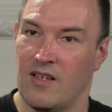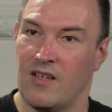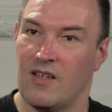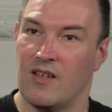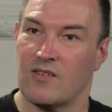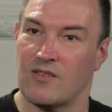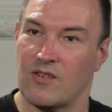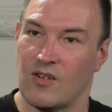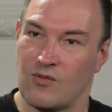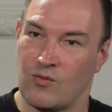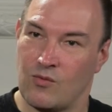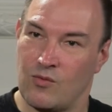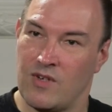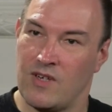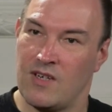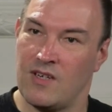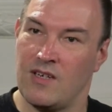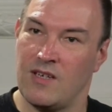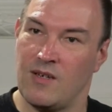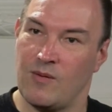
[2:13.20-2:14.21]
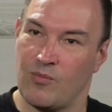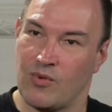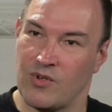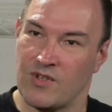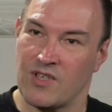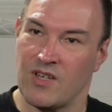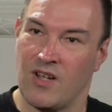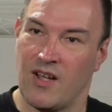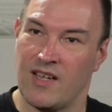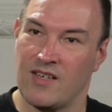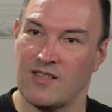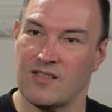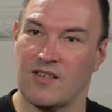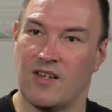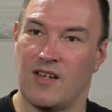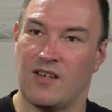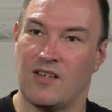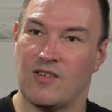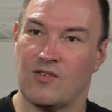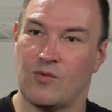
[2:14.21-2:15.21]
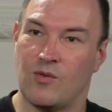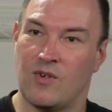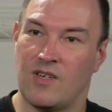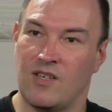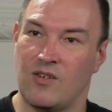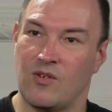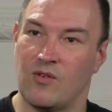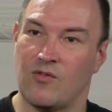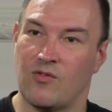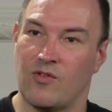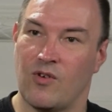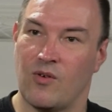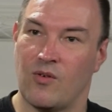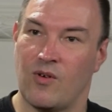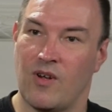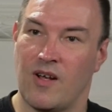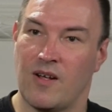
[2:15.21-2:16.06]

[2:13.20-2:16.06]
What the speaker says: Mm-hmm. So it's really precise and it's really good for.